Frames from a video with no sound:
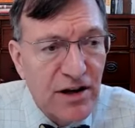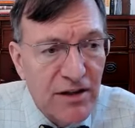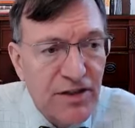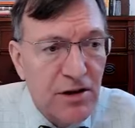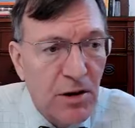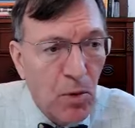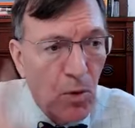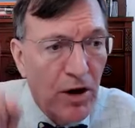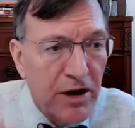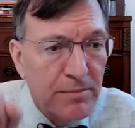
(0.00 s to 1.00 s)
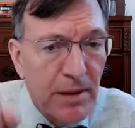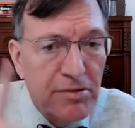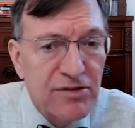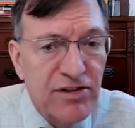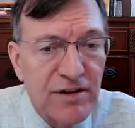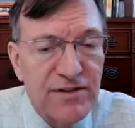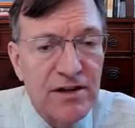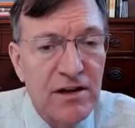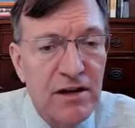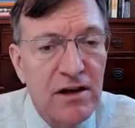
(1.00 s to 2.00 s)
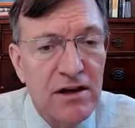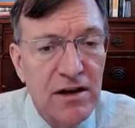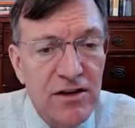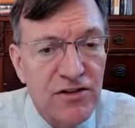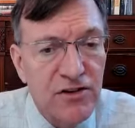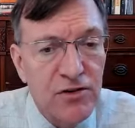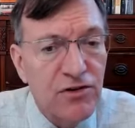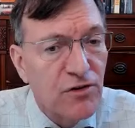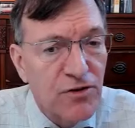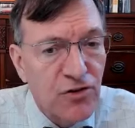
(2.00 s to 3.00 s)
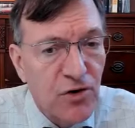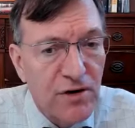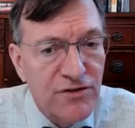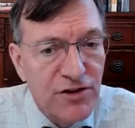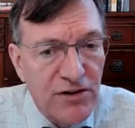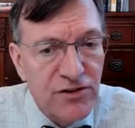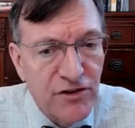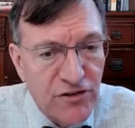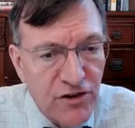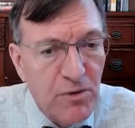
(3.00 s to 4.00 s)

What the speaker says: And I think number one in public safety is the use of restorative justice.